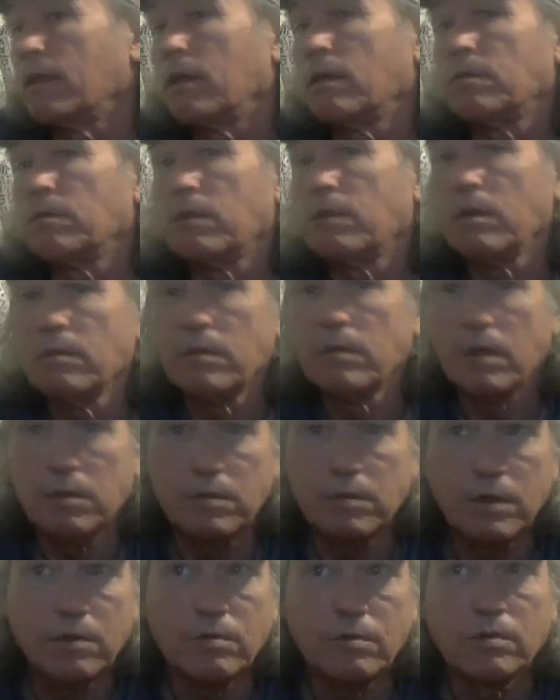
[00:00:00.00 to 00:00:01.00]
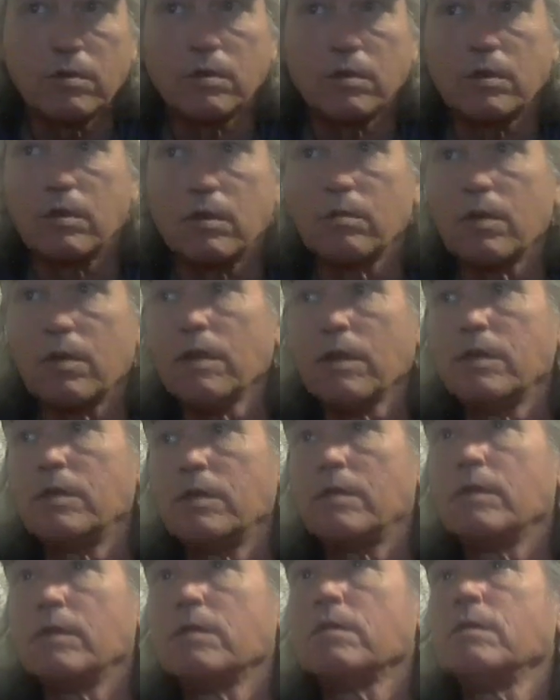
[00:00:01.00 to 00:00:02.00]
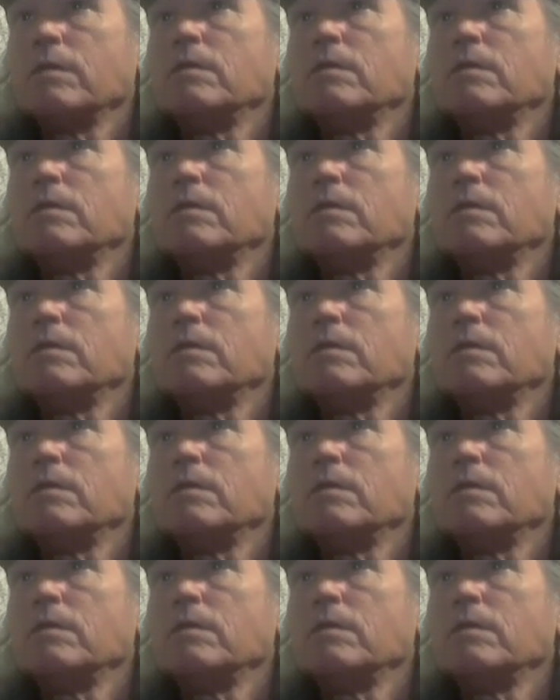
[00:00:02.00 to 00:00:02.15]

Probably gotta be able to look around here,